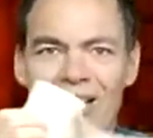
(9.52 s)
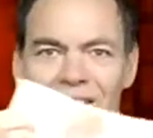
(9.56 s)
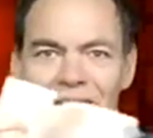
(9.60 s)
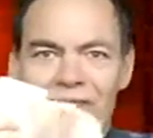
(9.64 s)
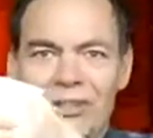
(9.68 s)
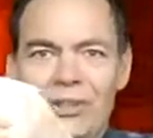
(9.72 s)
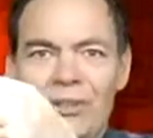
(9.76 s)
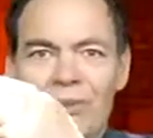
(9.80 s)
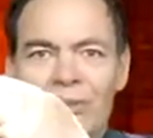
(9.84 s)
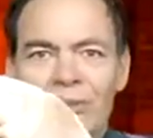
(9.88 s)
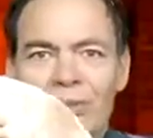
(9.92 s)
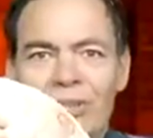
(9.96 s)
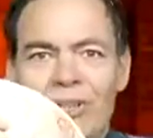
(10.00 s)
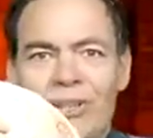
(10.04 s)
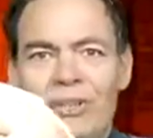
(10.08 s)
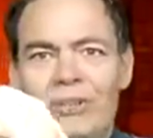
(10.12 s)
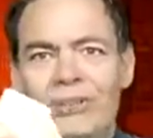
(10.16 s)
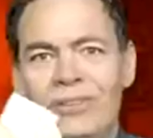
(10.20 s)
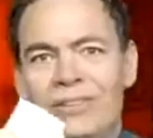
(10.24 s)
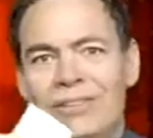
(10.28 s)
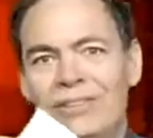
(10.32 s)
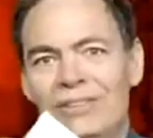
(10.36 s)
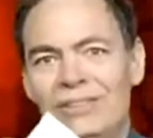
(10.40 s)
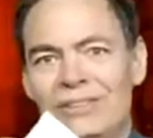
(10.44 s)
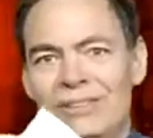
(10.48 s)

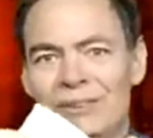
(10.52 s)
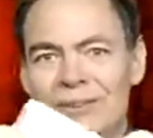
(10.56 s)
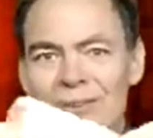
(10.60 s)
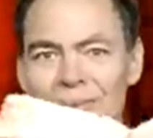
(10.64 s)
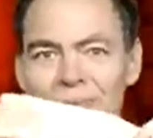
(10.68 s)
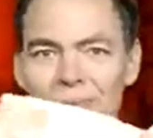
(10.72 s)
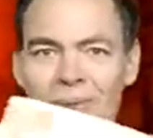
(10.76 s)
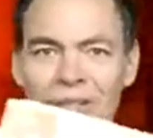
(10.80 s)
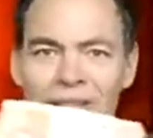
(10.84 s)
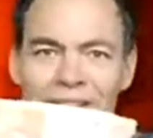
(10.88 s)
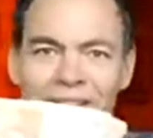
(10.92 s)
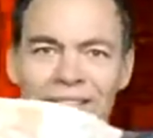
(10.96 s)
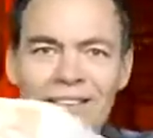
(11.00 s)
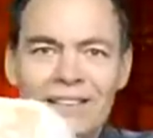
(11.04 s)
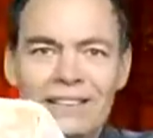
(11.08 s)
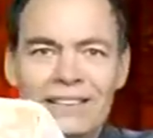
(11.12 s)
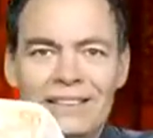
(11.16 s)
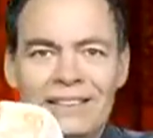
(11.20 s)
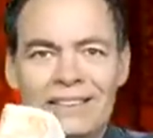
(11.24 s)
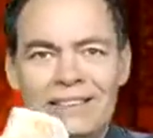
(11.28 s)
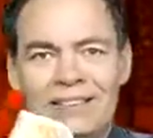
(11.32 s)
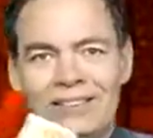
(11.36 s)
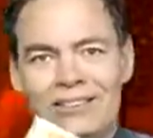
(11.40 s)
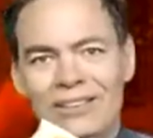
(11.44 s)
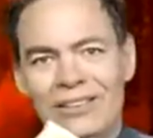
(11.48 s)
Euro is a waste
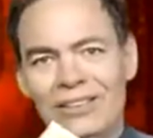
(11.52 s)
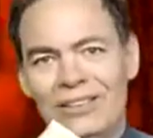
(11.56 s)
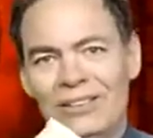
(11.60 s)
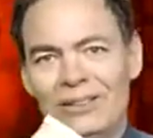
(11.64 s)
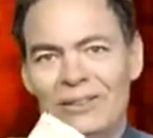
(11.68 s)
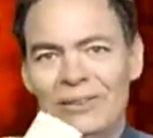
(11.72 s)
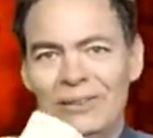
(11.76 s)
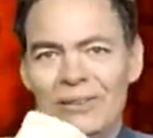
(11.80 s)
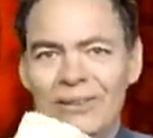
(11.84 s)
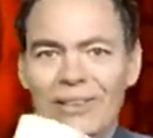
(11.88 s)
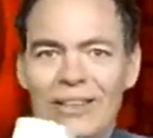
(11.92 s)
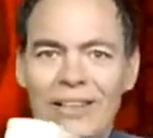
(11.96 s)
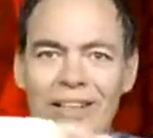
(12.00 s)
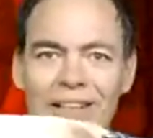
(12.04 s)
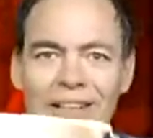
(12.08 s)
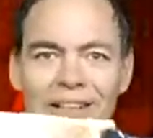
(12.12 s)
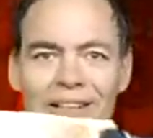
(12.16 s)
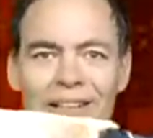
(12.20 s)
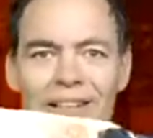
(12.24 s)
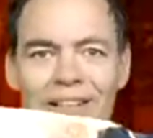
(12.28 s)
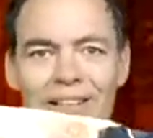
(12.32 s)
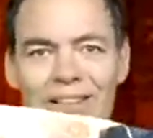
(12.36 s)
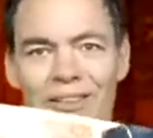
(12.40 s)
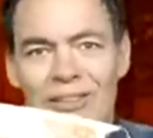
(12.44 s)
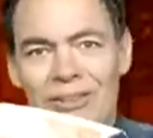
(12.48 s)
and so
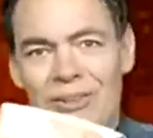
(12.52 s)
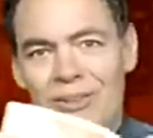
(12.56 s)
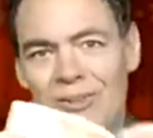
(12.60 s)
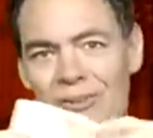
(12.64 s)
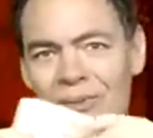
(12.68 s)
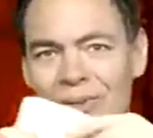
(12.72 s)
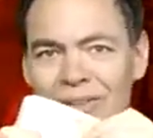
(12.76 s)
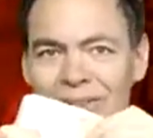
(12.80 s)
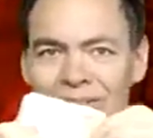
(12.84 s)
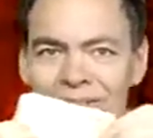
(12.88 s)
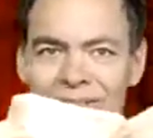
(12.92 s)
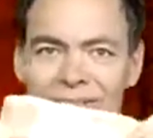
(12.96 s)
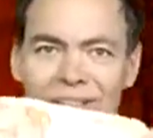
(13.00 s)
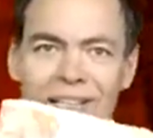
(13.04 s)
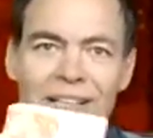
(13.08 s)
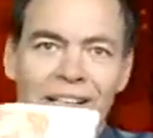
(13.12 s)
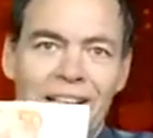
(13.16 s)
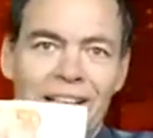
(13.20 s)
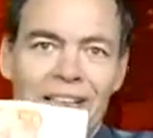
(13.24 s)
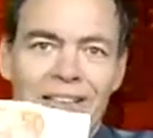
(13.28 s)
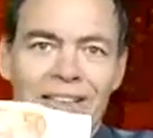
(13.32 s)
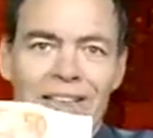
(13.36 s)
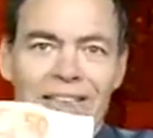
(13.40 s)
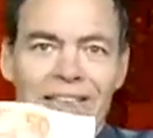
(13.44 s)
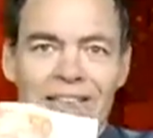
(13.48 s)
are US
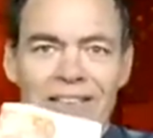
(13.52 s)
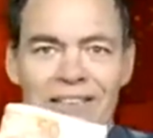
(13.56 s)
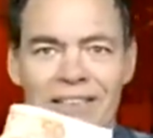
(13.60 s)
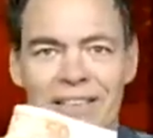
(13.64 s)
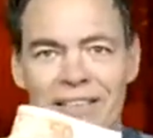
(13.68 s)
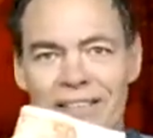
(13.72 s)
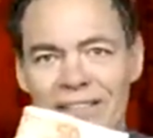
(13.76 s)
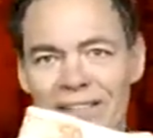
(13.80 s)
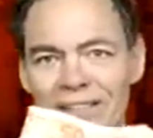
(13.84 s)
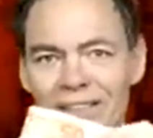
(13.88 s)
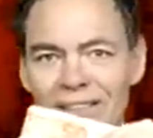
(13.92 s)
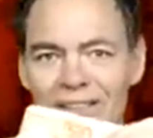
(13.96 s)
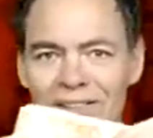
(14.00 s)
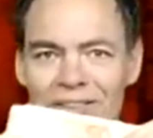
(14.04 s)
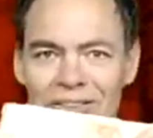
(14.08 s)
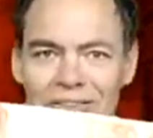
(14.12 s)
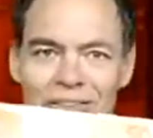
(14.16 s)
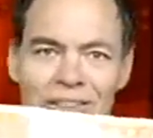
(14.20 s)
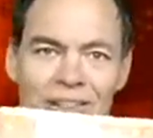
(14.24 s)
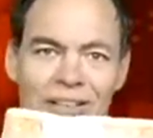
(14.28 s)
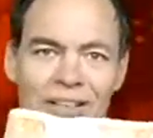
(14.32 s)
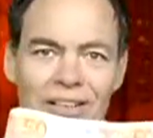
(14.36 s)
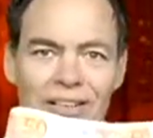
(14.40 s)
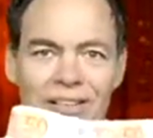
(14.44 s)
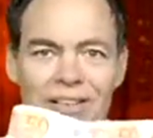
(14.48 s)
dollars and it's
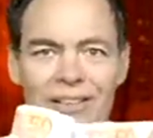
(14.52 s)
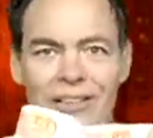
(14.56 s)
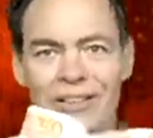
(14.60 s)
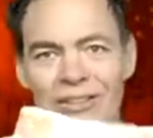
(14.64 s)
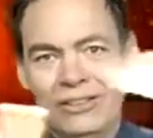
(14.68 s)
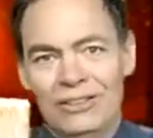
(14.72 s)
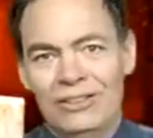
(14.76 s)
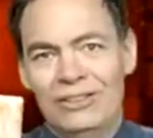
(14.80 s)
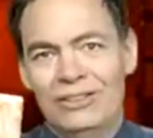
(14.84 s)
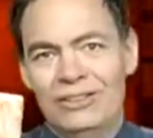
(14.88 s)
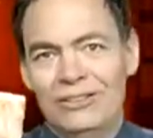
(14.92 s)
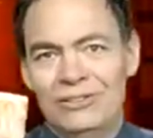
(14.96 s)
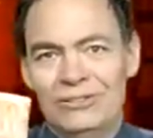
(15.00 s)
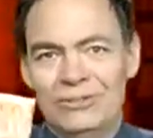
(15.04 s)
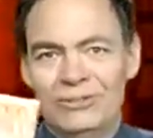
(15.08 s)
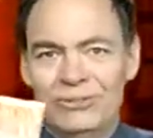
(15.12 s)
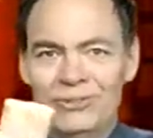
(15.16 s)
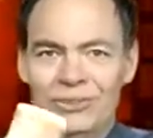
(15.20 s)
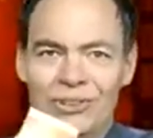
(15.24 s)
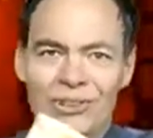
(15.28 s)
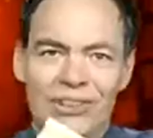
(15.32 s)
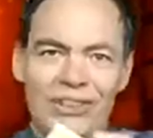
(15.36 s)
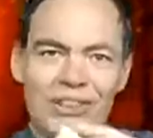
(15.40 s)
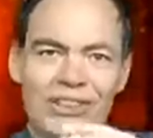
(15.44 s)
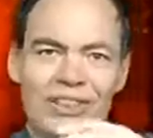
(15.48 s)
all
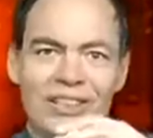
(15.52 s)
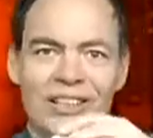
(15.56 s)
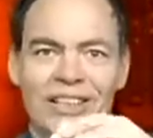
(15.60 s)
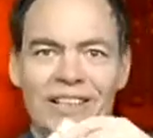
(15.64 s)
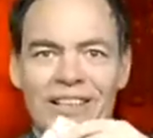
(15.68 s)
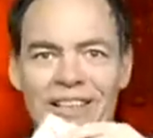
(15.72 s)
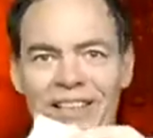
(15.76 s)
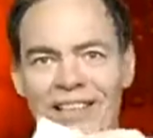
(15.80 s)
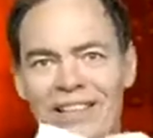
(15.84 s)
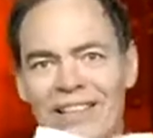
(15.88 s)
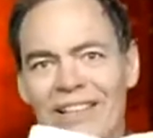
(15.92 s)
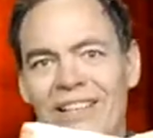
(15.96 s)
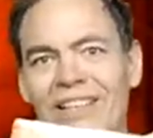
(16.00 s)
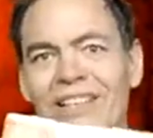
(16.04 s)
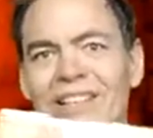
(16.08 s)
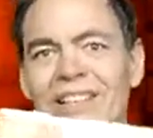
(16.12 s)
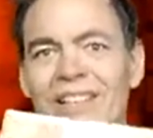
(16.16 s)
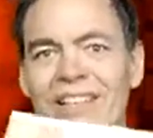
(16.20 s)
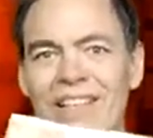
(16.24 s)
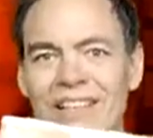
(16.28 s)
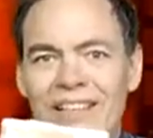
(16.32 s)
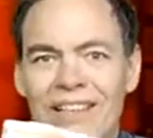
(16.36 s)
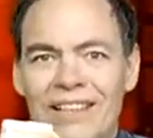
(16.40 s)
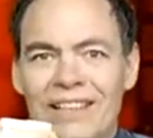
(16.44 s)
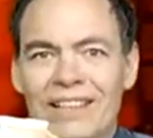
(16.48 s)

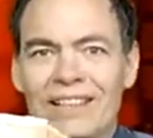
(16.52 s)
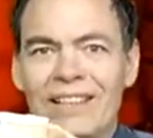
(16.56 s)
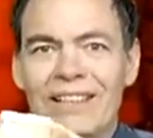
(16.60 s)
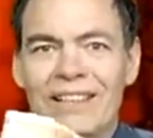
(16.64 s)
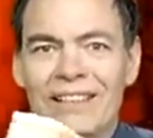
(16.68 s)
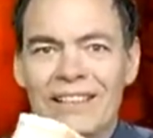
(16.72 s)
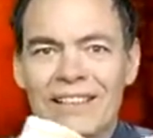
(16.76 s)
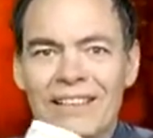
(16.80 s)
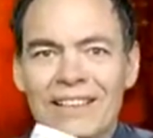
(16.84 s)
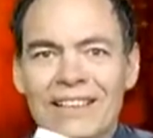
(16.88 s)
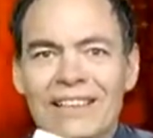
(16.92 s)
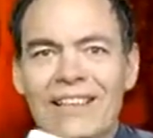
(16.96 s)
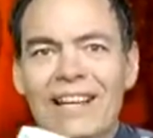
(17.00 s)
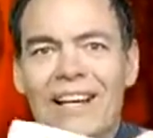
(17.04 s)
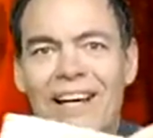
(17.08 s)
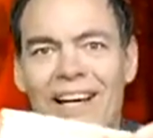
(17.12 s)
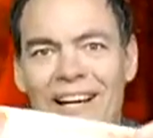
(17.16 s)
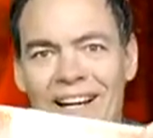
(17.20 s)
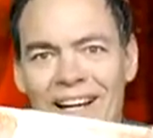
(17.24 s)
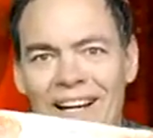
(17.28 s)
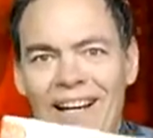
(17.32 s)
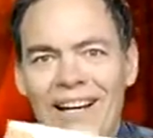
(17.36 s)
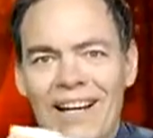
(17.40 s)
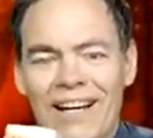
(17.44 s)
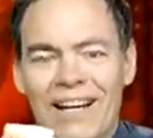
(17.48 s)
fraud.
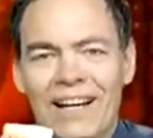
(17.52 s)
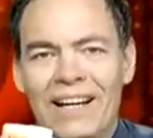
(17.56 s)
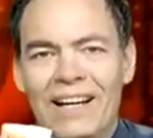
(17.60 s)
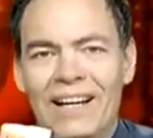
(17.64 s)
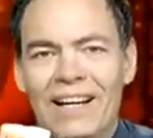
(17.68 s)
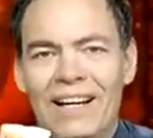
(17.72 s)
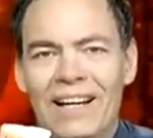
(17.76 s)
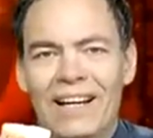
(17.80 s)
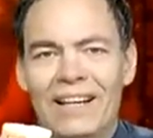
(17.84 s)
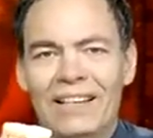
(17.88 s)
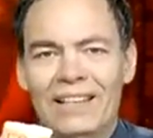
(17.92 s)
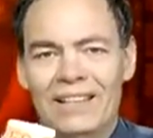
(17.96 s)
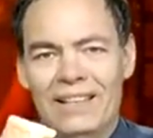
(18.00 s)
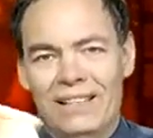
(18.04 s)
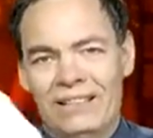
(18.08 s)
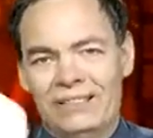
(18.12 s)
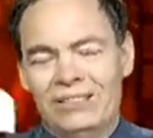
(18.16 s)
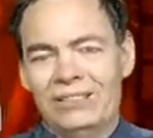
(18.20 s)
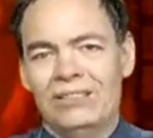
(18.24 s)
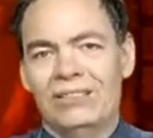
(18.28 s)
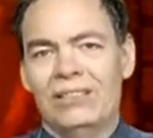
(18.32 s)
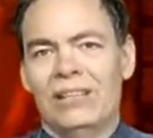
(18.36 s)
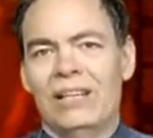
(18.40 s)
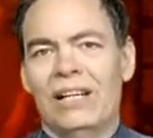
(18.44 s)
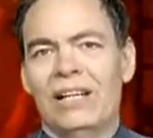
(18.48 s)
Yeah,
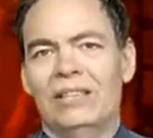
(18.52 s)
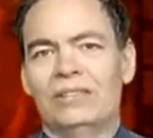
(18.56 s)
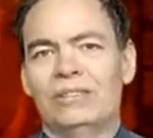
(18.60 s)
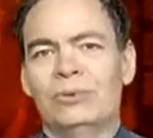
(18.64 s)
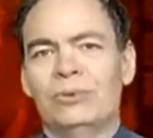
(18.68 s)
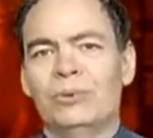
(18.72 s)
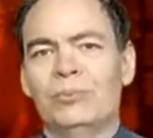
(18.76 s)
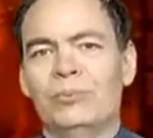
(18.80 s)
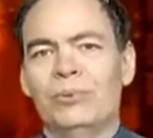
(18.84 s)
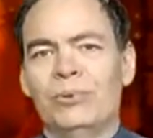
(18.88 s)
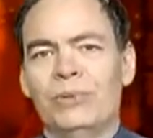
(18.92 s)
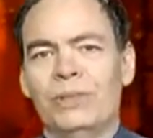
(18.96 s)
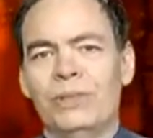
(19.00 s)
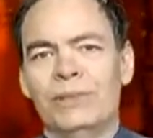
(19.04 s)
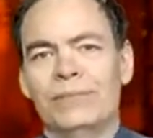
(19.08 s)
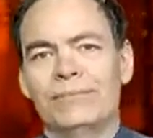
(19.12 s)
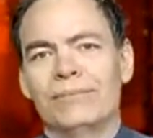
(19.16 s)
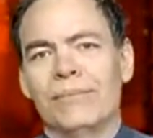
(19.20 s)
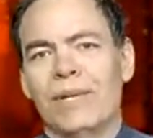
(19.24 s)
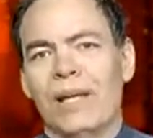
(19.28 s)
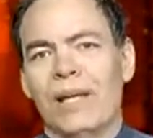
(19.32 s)
this is the Keiser Report.